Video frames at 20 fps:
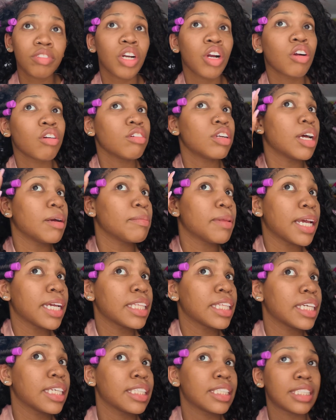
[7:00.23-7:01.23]
curled up like
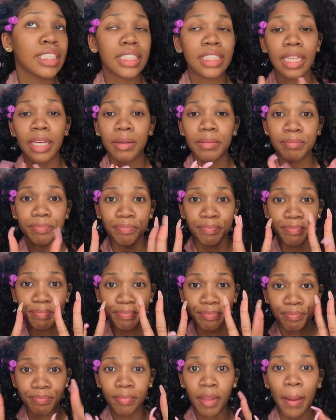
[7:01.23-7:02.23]
this. So,
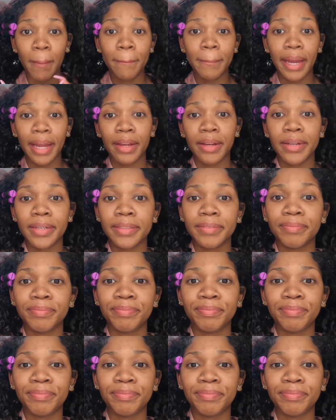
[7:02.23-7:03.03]
bye y'all.